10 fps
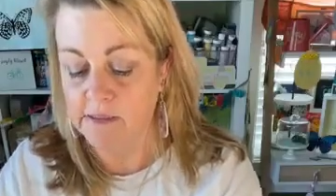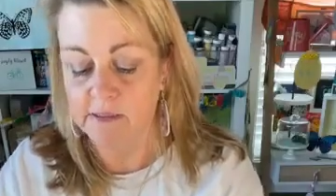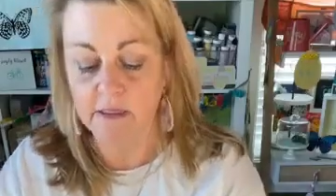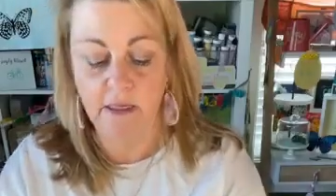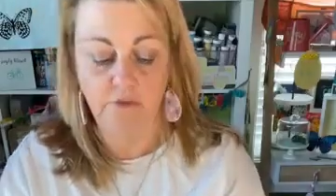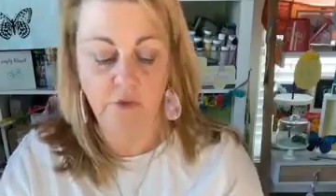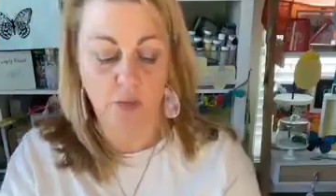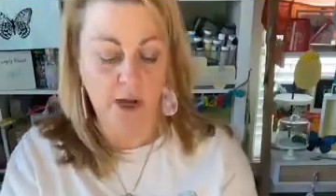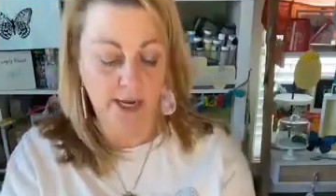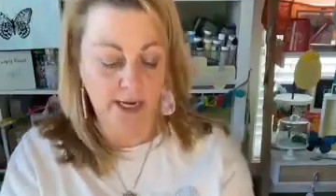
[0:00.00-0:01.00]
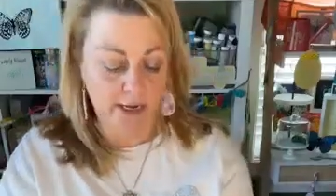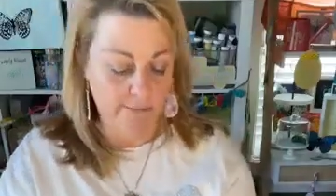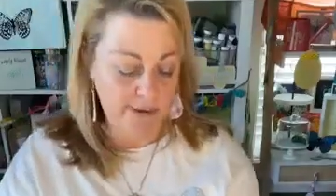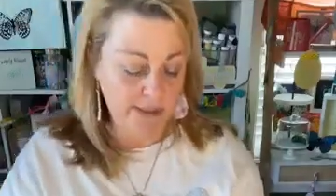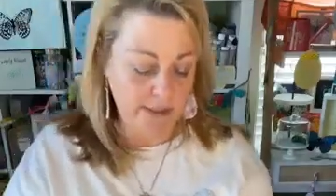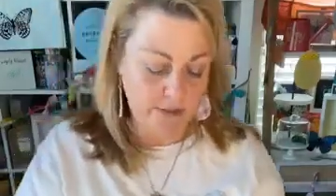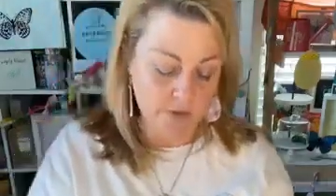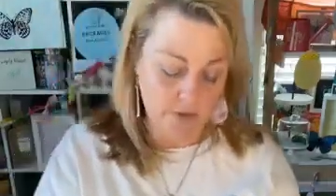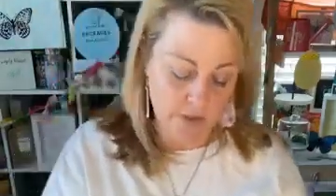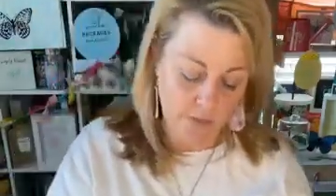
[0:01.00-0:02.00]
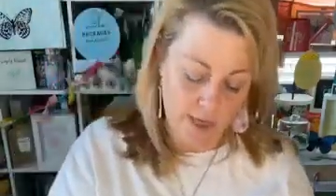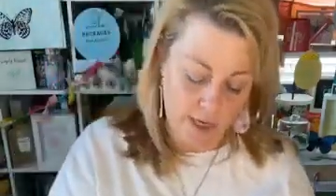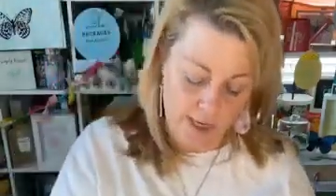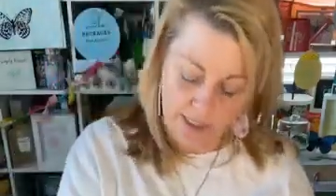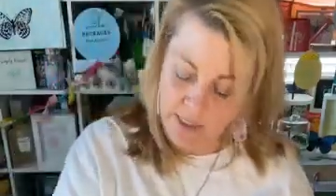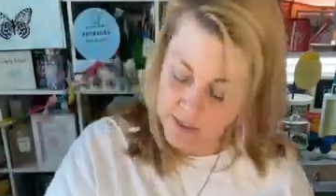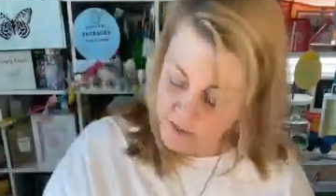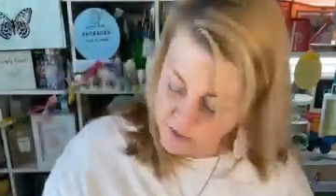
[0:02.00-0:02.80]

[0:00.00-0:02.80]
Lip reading: of twine so that when I go